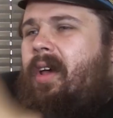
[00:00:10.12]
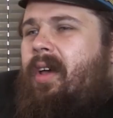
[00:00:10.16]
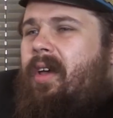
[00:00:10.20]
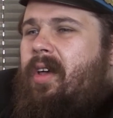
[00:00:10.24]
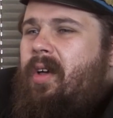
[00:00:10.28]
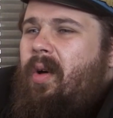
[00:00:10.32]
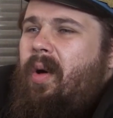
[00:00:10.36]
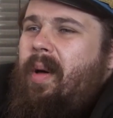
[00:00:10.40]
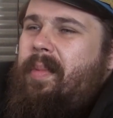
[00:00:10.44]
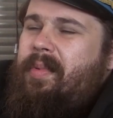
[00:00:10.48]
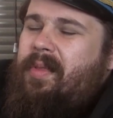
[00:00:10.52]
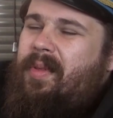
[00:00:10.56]

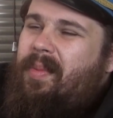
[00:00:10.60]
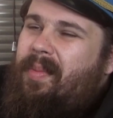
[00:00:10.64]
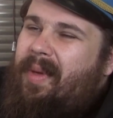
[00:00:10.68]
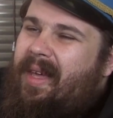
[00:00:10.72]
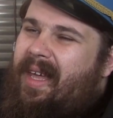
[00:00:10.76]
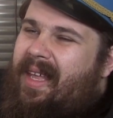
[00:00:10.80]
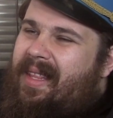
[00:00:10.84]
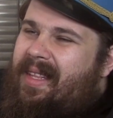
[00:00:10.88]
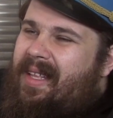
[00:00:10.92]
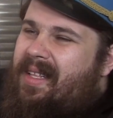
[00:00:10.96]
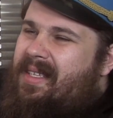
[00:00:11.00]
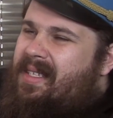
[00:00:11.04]
go up to me
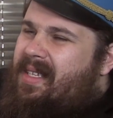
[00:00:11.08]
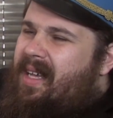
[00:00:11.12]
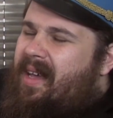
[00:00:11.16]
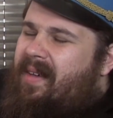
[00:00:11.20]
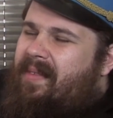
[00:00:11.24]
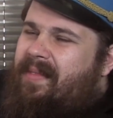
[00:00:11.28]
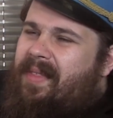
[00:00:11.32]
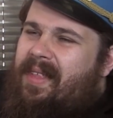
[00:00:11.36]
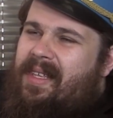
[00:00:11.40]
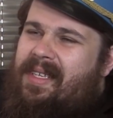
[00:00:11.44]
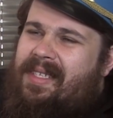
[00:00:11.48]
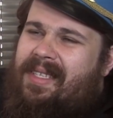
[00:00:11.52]
and they'll say
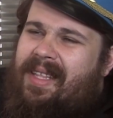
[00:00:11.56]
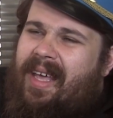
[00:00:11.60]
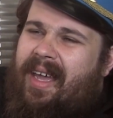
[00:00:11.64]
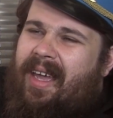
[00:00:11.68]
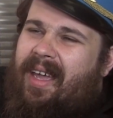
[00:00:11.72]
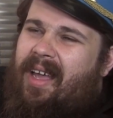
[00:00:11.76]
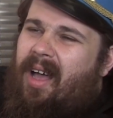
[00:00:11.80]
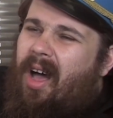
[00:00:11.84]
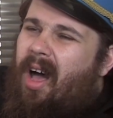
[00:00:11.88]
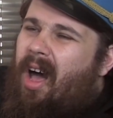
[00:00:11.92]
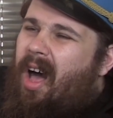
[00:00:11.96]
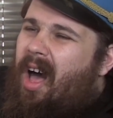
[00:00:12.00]
things
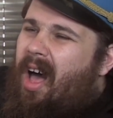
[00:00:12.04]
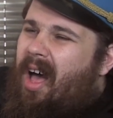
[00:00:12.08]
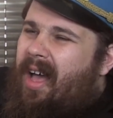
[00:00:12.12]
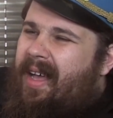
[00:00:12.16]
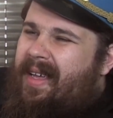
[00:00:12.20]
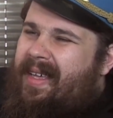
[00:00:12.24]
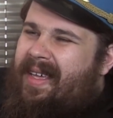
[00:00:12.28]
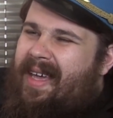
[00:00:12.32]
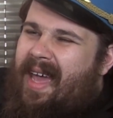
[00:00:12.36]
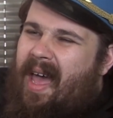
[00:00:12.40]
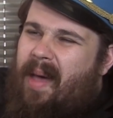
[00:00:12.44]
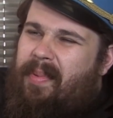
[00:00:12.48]
like, "Oh,
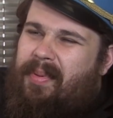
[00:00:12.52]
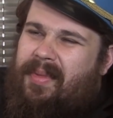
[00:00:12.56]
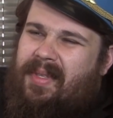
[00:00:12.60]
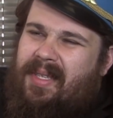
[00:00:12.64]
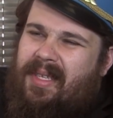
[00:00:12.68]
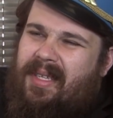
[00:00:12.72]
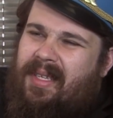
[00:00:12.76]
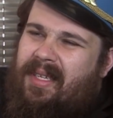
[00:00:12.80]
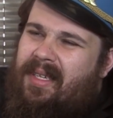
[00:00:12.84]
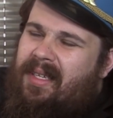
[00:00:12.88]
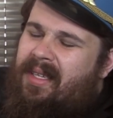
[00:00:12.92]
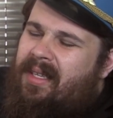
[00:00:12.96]

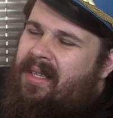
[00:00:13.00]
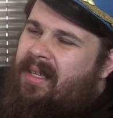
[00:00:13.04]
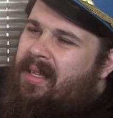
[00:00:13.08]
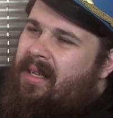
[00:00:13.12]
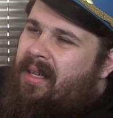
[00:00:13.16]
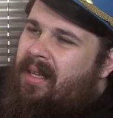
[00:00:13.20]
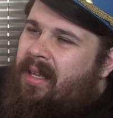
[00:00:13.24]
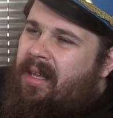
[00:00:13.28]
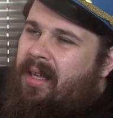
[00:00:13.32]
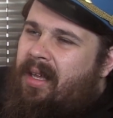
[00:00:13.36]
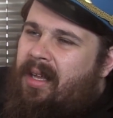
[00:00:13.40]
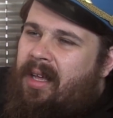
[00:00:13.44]
Captain,
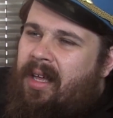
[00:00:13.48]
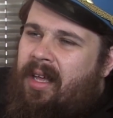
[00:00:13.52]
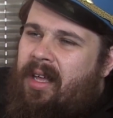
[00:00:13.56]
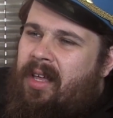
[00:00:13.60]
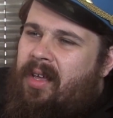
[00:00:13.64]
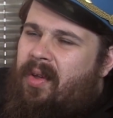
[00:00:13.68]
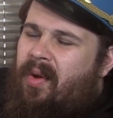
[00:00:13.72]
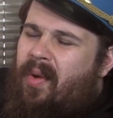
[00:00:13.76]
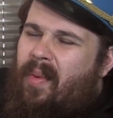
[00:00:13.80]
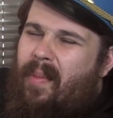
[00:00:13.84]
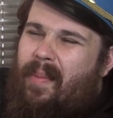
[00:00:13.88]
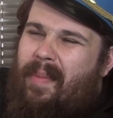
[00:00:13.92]

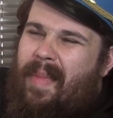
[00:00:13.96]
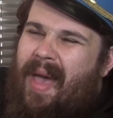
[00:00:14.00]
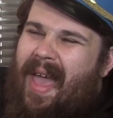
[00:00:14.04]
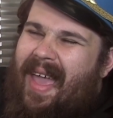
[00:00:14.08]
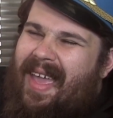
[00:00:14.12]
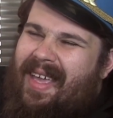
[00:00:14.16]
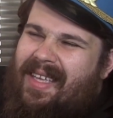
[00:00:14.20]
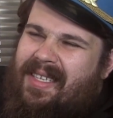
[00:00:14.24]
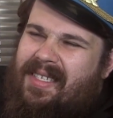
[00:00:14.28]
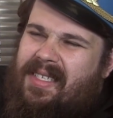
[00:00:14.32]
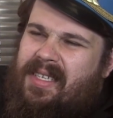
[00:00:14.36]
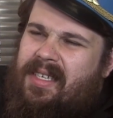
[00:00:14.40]
you're
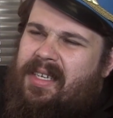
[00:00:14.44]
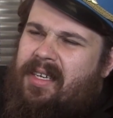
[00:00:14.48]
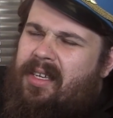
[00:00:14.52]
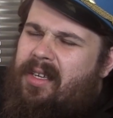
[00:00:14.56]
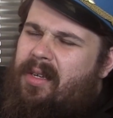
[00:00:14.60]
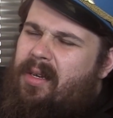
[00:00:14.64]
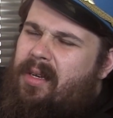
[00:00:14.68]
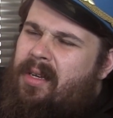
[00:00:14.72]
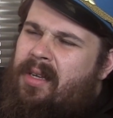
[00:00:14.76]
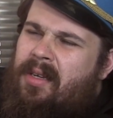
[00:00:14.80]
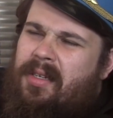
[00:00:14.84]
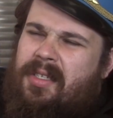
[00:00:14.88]
amazing.
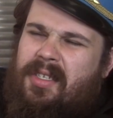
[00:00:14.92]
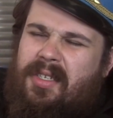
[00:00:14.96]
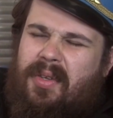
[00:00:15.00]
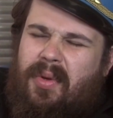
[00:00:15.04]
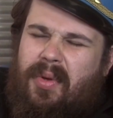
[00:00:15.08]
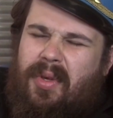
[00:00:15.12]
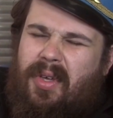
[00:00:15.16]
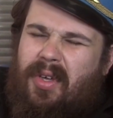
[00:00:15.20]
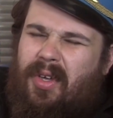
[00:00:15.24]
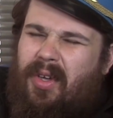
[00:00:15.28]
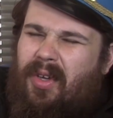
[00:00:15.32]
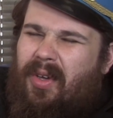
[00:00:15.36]
You look so
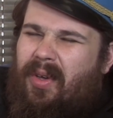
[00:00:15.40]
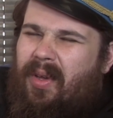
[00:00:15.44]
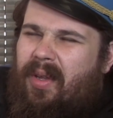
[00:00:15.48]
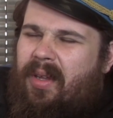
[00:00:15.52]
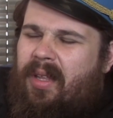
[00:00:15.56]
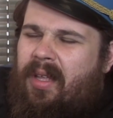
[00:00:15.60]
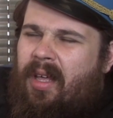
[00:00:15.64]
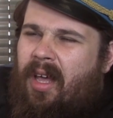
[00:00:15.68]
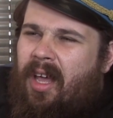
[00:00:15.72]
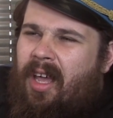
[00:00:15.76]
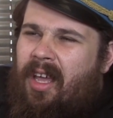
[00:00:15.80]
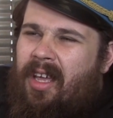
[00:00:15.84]

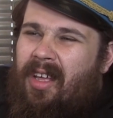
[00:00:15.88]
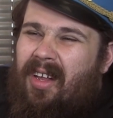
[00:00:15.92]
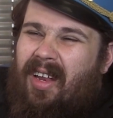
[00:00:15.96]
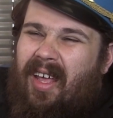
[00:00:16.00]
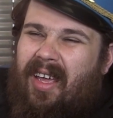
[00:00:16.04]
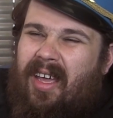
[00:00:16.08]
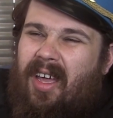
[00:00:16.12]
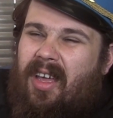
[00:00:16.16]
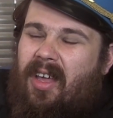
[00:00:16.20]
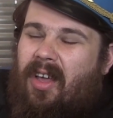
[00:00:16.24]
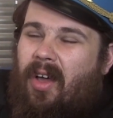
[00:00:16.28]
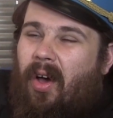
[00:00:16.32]
good. You're
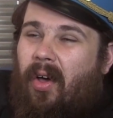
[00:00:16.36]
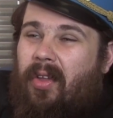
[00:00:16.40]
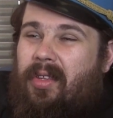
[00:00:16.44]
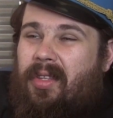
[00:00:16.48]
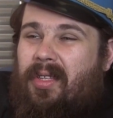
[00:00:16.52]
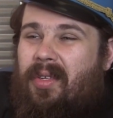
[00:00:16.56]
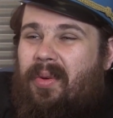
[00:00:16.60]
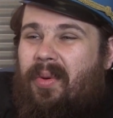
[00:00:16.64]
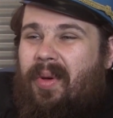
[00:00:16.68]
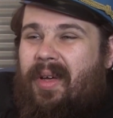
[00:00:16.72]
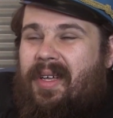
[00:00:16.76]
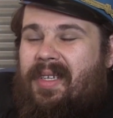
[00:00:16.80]
like a god
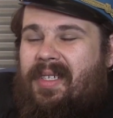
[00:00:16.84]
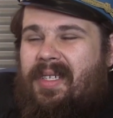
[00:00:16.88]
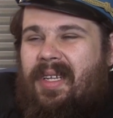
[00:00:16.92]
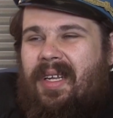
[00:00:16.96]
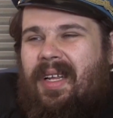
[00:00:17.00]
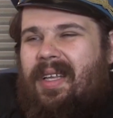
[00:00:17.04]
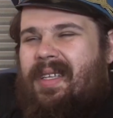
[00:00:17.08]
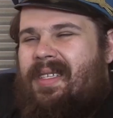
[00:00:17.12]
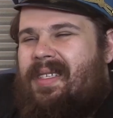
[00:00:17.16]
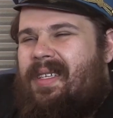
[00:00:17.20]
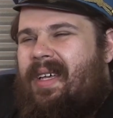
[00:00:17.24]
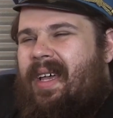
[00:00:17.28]
to us." And
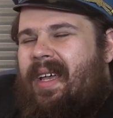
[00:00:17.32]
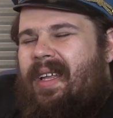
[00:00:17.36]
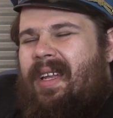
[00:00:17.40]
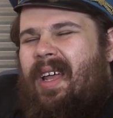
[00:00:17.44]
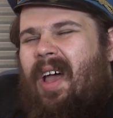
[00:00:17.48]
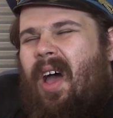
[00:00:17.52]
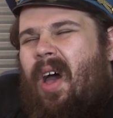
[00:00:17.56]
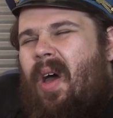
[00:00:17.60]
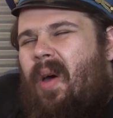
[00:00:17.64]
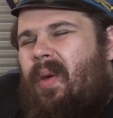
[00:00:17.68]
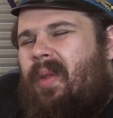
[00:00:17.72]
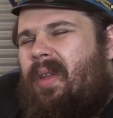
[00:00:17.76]
I'll say,
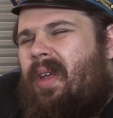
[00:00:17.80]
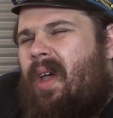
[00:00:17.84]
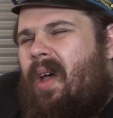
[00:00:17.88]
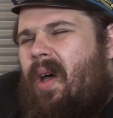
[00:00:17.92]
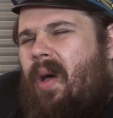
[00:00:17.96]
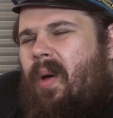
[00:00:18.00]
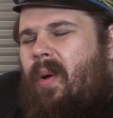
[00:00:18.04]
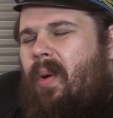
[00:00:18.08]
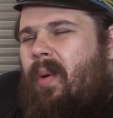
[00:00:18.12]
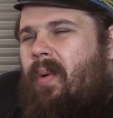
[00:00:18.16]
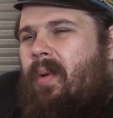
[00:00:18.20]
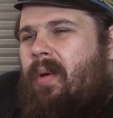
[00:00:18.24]

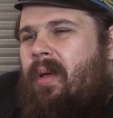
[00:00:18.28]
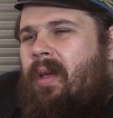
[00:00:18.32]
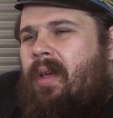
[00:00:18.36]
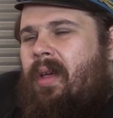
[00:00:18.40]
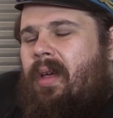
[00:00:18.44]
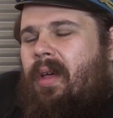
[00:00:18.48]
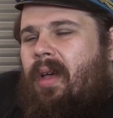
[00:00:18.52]
no.